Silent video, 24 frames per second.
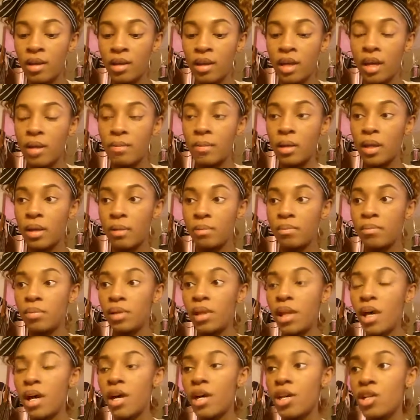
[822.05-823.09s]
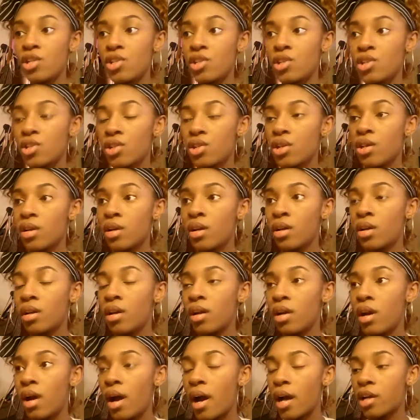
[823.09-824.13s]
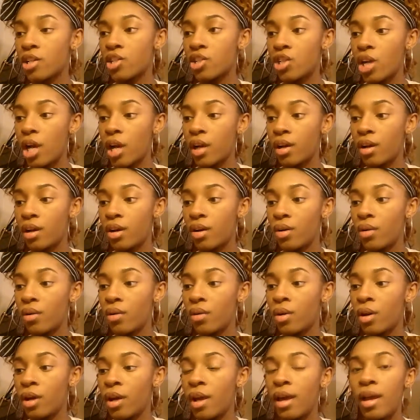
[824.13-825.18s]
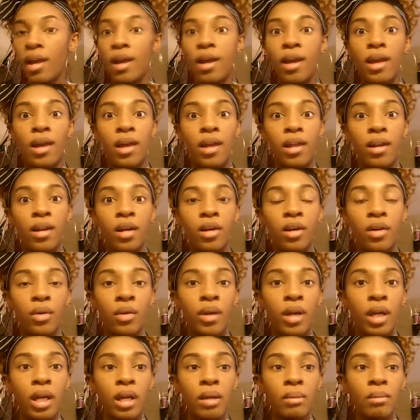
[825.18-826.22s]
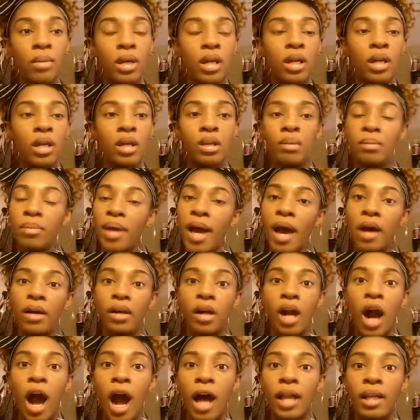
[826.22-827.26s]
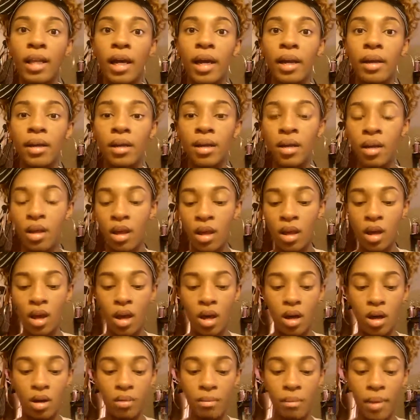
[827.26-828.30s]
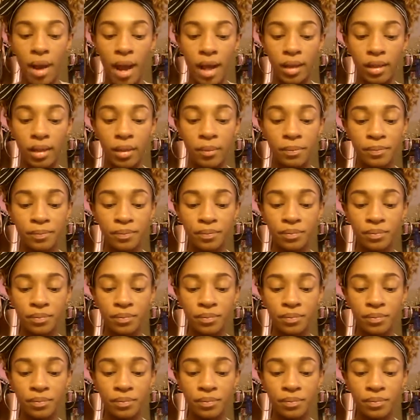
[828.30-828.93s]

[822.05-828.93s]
Gave me a blush, eyeshadow, and a cream and powder highlight palette.